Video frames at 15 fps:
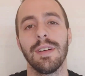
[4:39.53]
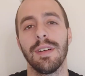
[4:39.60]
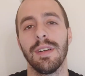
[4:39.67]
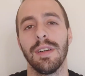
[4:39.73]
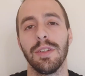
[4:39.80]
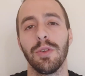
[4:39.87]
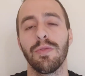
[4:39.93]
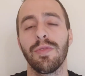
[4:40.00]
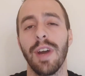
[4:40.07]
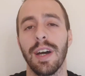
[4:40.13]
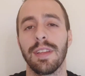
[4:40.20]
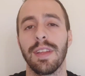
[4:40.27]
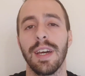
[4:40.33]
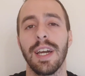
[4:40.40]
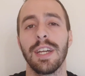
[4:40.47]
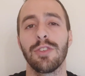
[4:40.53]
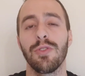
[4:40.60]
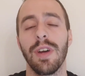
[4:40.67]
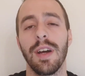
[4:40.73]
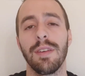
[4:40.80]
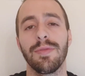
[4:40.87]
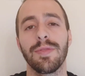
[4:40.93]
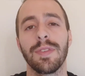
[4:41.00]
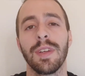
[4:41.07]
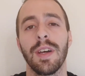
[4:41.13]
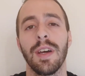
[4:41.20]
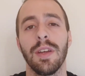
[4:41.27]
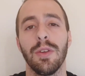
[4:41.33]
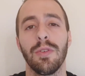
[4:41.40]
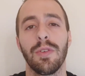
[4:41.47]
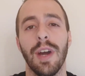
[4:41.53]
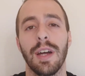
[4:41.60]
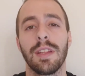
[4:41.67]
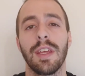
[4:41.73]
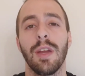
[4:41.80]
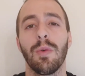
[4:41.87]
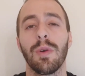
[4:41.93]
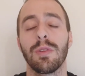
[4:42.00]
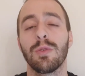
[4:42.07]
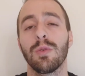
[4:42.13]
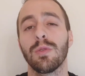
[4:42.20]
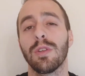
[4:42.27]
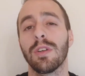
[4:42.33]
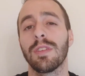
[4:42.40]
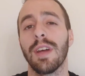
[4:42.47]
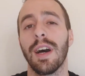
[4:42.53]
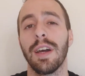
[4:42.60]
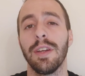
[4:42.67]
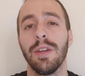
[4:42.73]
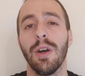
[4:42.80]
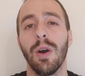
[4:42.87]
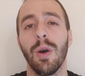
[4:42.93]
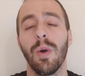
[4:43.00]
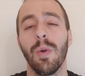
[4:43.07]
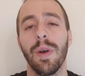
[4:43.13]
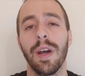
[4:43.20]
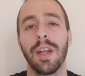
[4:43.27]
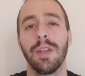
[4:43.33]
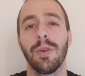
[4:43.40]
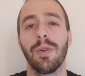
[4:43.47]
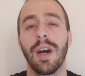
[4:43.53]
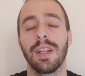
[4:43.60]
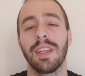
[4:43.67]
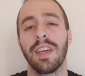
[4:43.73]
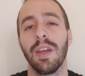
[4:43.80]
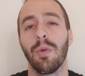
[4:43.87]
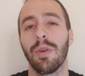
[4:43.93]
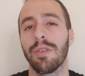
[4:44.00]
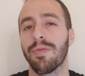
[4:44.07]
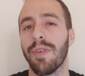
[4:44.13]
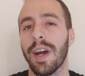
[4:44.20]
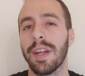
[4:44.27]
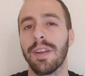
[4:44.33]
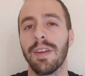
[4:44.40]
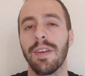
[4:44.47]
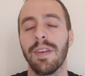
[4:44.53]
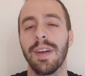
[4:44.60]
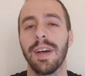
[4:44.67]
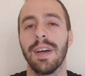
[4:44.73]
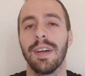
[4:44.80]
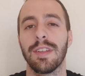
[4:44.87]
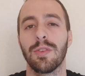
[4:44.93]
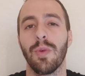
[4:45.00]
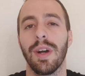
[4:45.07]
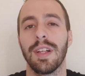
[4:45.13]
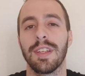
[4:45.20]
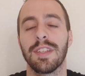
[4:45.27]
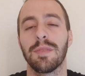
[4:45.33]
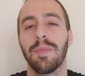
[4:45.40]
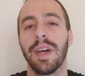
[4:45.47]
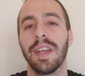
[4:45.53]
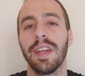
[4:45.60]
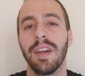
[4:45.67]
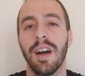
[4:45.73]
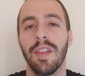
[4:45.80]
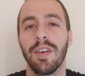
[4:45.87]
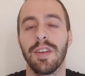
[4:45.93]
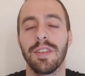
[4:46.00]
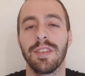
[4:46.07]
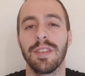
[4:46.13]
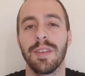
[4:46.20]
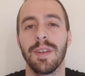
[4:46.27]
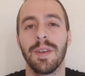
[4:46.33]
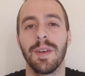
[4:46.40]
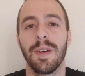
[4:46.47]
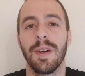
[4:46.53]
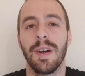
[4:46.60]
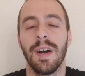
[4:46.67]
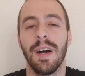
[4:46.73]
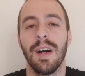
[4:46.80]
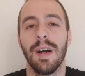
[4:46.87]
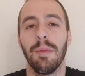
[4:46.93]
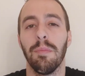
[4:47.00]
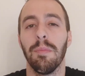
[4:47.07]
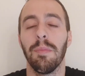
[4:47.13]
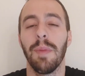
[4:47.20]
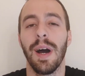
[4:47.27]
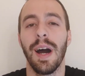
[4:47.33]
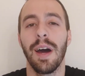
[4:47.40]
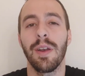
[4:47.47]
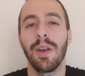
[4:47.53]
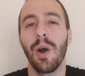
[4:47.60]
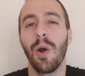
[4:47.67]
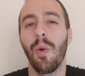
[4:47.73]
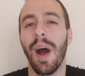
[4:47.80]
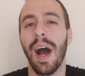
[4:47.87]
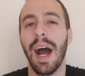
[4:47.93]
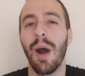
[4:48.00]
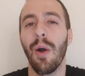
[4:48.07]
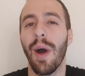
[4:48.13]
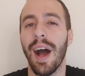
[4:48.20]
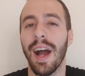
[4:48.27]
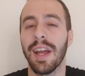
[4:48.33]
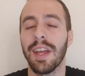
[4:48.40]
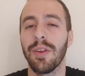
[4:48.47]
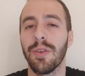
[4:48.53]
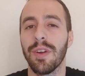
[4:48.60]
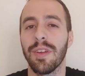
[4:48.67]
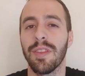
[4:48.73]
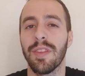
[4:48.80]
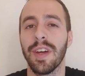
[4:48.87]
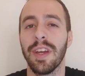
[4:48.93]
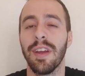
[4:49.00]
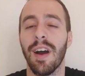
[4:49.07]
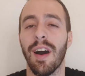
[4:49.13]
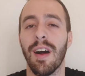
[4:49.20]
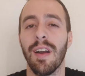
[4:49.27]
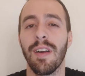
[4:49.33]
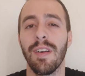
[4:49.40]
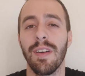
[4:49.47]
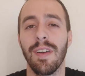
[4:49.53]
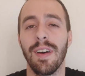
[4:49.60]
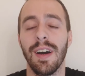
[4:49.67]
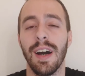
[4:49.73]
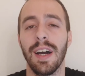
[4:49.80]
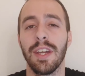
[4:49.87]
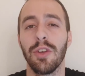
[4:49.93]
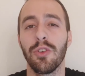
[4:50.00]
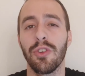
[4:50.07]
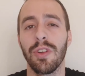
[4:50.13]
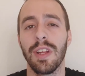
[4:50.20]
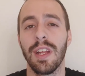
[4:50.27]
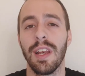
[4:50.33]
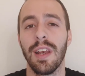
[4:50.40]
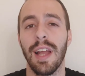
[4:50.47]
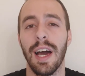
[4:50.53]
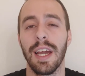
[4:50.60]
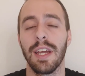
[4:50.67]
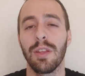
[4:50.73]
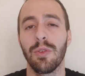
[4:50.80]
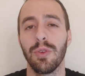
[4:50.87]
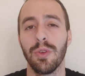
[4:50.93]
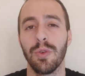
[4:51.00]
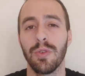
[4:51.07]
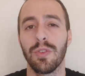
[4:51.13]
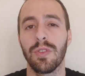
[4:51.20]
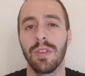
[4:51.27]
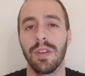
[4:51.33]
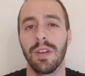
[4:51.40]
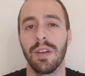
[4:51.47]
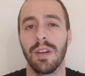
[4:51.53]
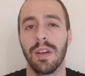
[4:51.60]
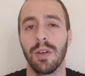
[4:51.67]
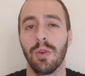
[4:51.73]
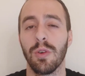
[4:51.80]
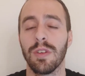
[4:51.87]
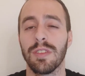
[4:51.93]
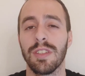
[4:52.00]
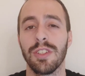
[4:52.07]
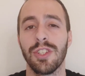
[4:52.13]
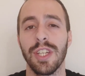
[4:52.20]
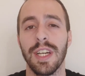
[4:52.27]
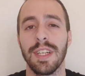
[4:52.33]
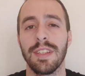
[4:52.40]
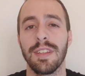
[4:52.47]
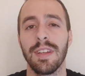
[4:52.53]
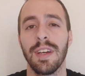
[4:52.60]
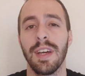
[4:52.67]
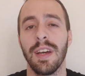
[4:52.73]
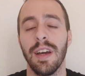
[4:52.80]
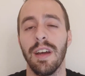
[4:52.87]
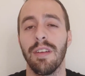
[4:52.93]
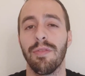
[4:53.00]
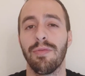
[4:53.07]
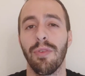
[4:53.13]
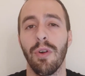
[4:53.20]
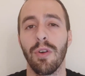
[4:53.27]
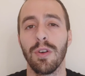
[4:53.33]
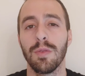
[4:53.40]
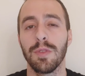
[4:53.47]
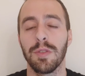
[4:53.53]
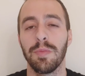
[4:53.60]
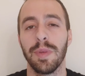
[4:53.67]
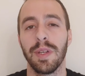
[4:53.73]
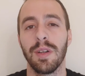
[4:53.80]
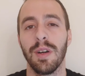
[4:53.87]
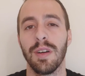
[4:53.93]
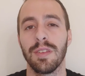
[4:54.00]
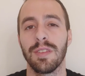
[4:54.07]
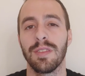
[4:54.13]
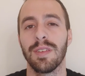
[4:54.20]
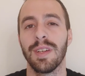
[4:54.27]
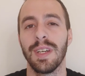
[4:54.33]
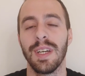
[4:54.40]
you've got Ahrefs, you got keywordtool.io, and you got Keyword Finder, as well as many others. I don't know how accurate they are. I usually like to use Google Suggest and forums because